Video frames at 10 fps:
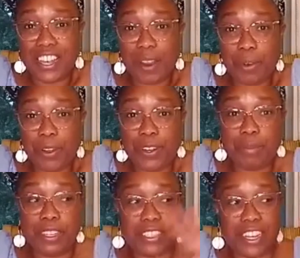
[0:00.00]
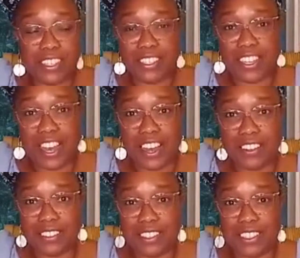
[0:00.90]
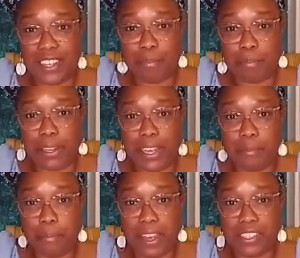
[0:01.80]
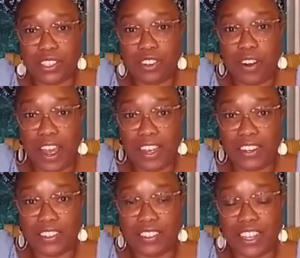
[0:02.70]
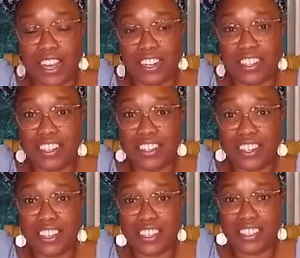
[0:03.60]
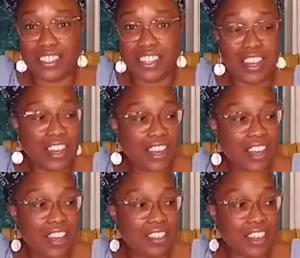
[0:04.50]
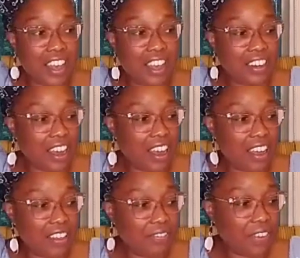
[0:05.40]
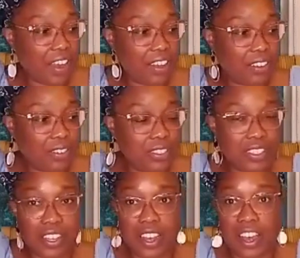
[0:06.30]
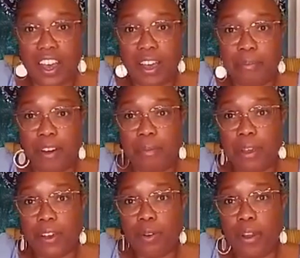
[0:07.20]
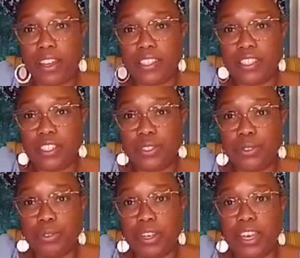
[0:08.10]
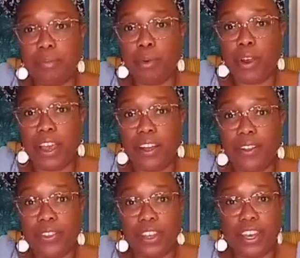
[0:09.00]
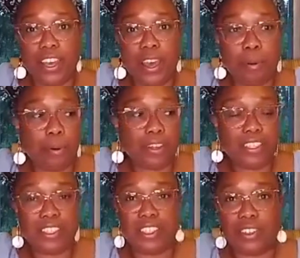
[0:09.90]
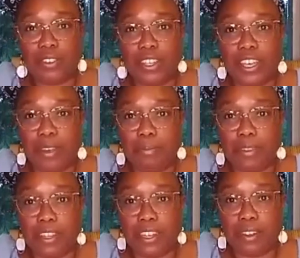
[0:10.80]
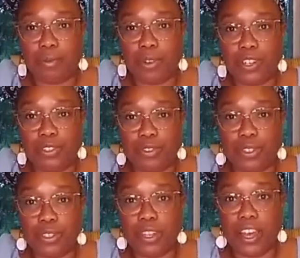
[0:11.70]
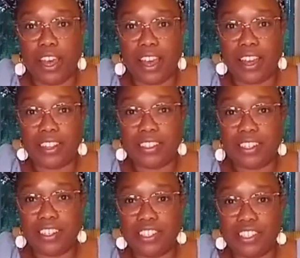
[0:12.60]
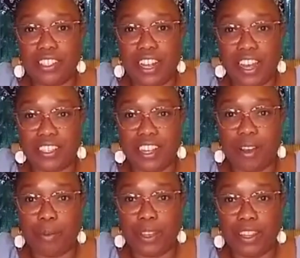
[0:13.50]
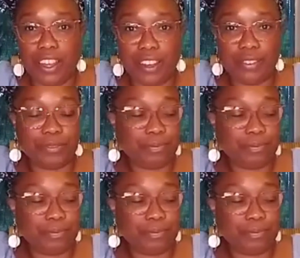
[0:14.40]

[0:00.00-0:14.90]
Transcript: we're going to be testing out some plant-based crackers and cookies that I found on my quest to eat more healthy but still keep the wonderful and delicious snacks that we love.